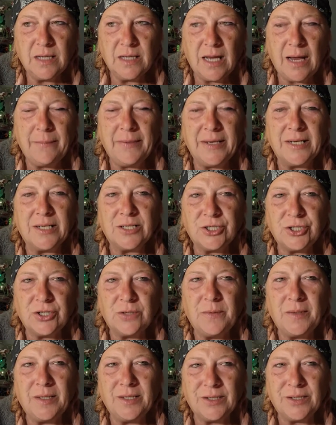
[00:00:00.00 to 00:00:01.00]
I mean, it should
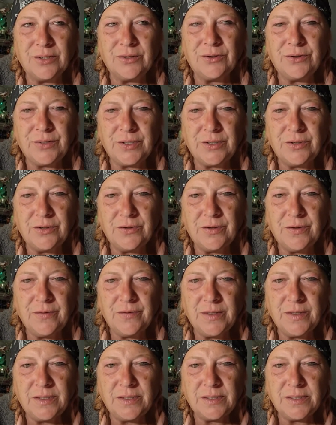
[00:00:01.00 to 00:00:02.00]
be a little thinner than
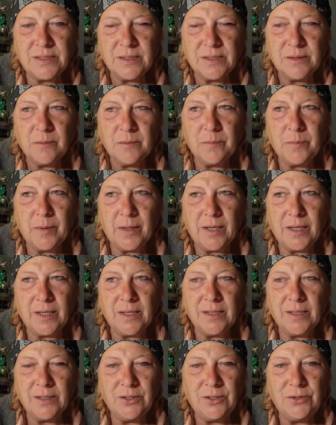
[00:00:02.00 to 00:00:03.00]
this, but
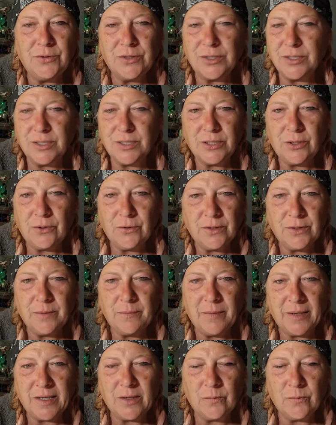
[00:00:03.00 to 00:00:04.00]
you could totally
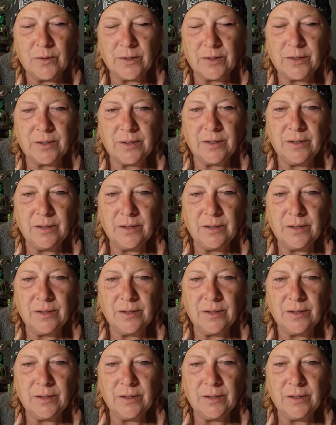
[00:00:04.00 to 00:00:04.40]
make it work.